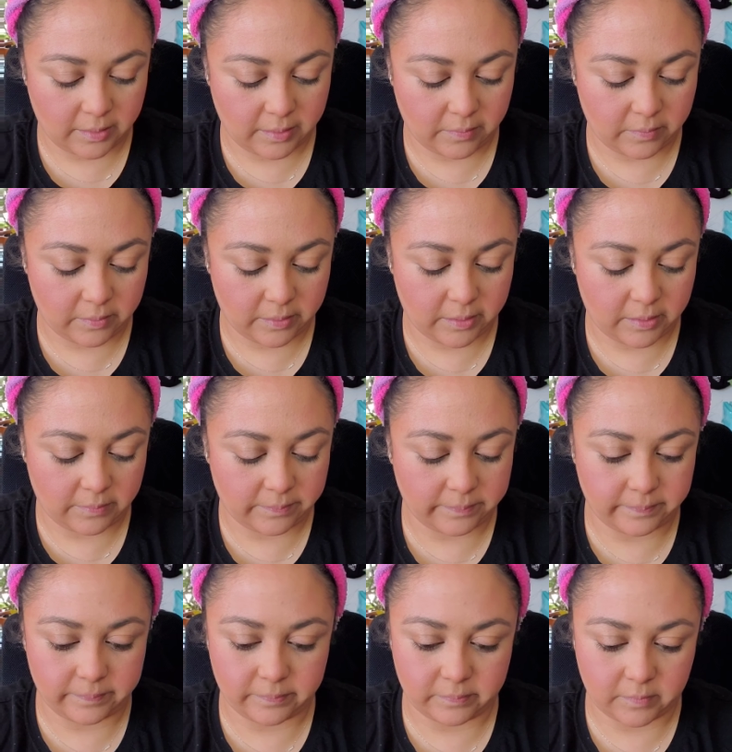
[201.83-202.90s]
can't really,
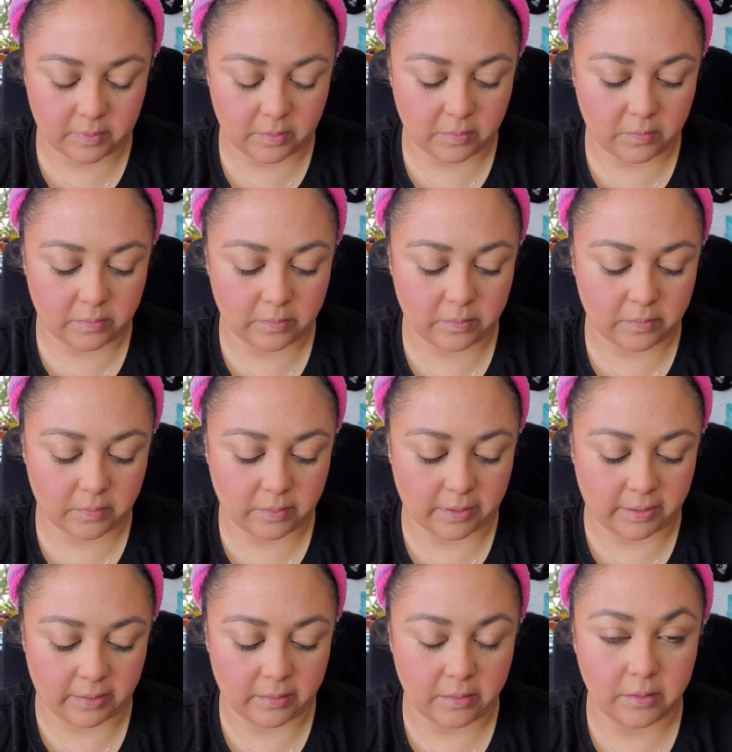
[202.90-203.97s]
oh,
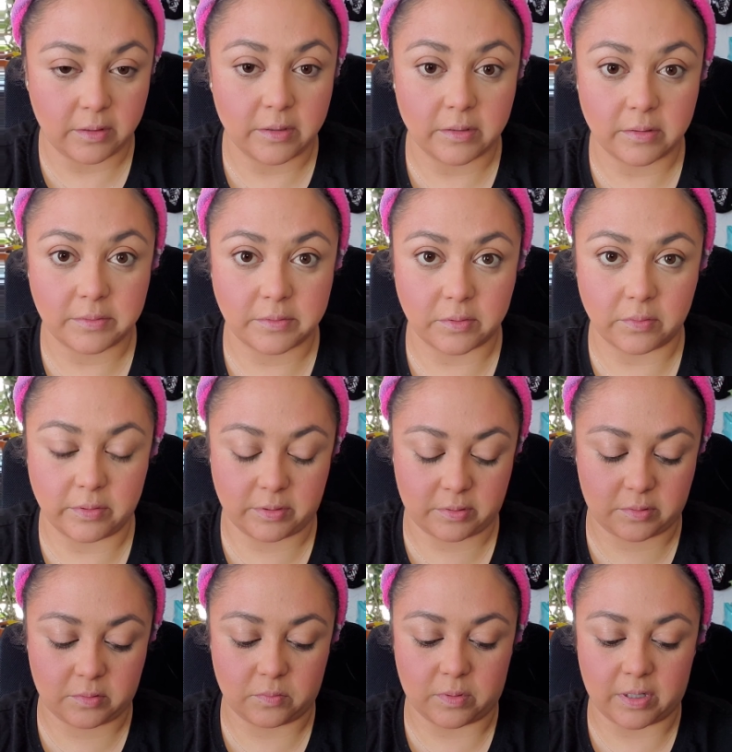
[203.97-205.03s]
okay. So it
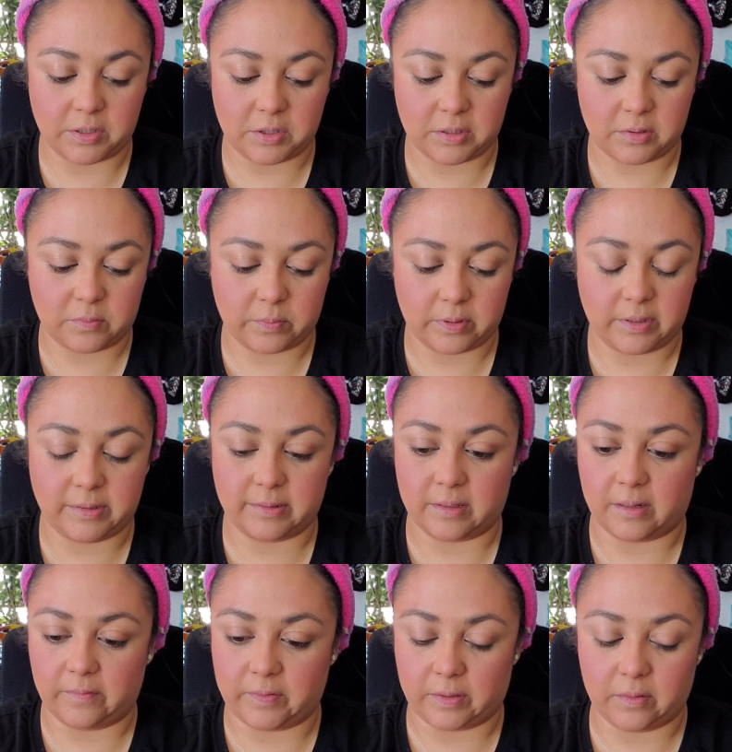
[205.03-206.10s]
swatches really
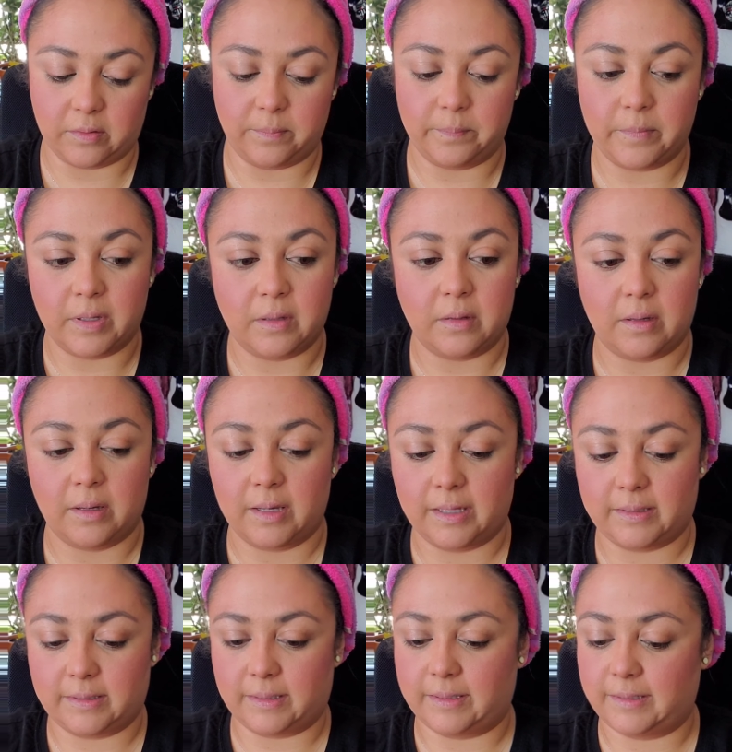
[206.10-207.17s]
soft. Oh,
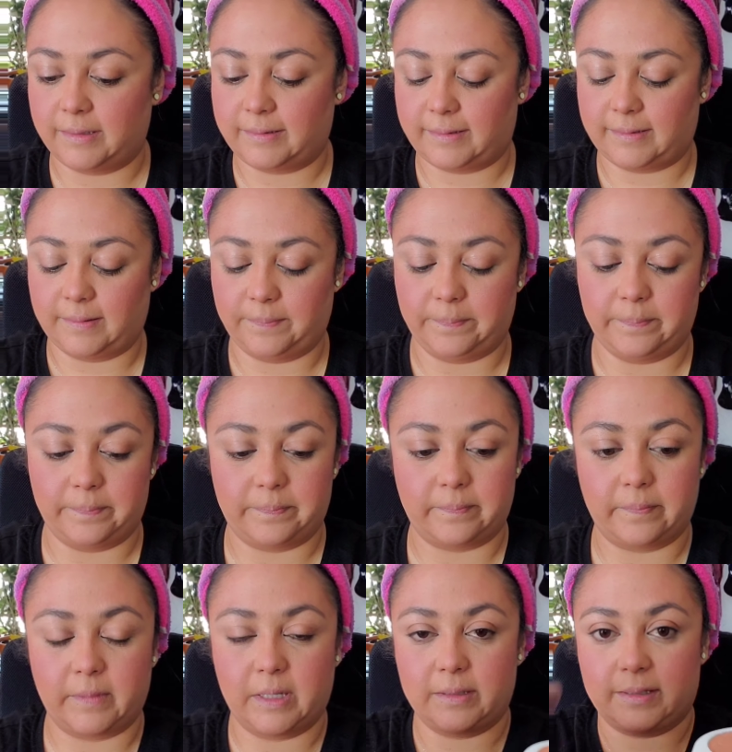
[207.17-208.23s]
it does
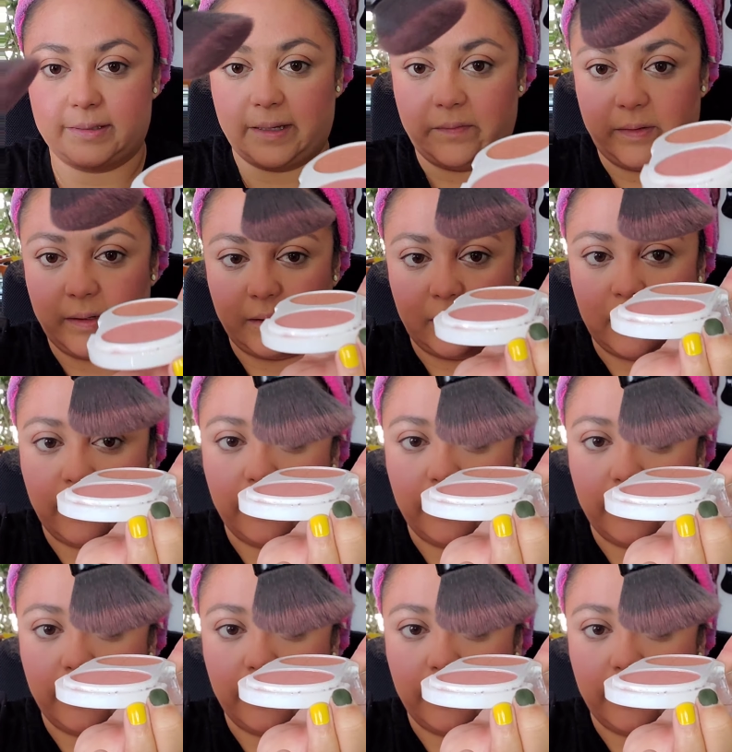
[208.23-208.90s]
have kick